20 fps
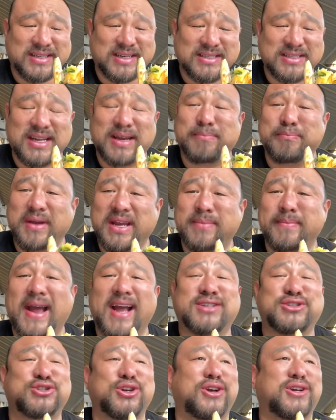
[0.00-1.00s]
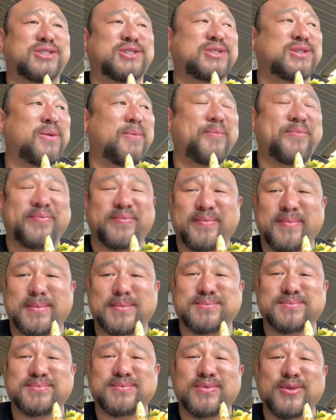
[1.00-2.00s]
tastes like Big Mac sauce,
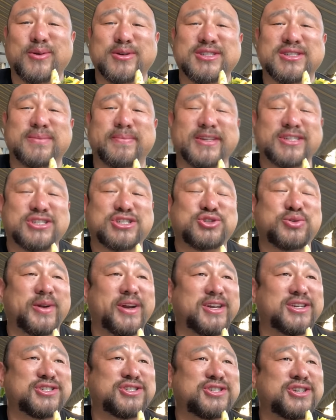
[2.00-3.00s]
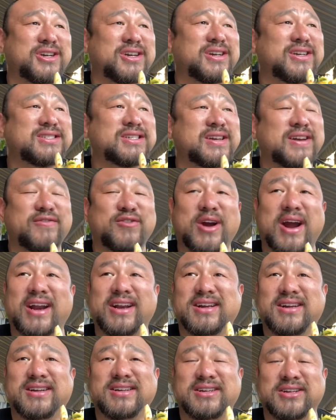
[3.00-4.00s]
which is a bit strange. because I never had
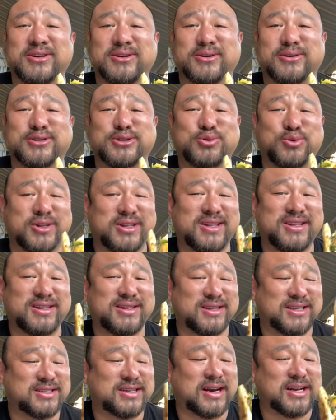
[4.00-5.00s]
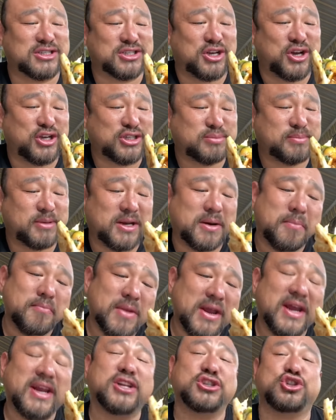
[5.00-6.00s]
a gyros with this kind of sauce, but
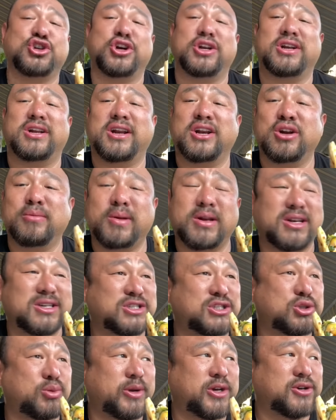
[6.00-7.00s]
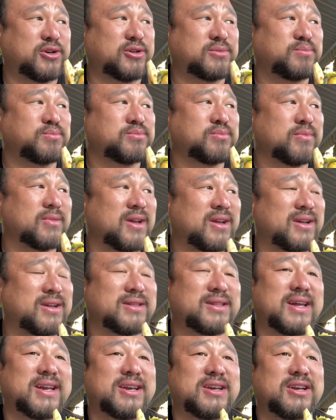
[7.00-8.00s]
it is good. A little bit sweeter
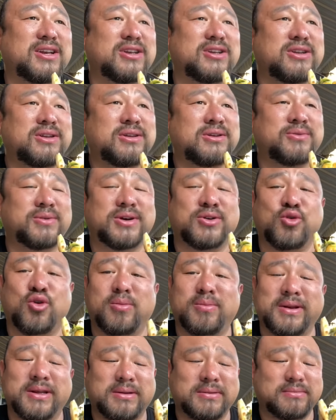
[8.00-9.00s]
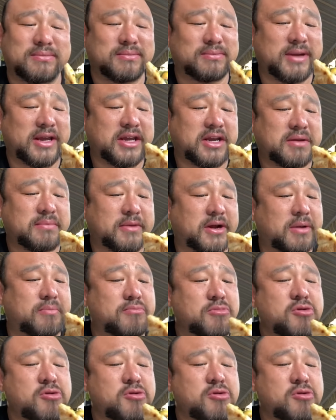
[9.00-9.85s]
than you would normally make it, but